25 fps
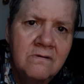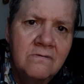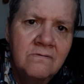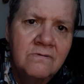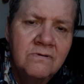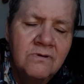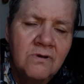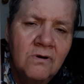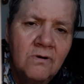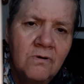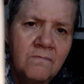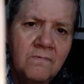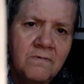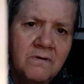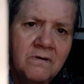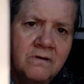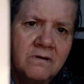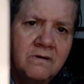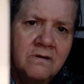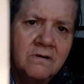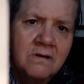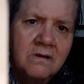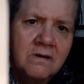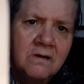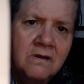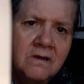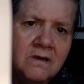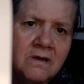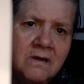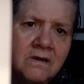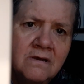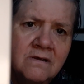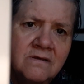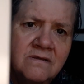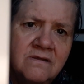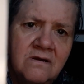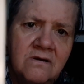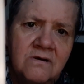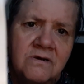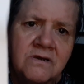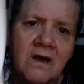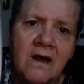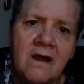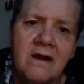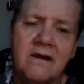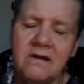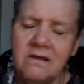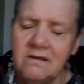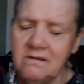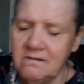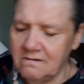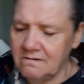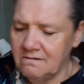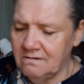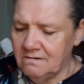I was hoping, because they're tiny.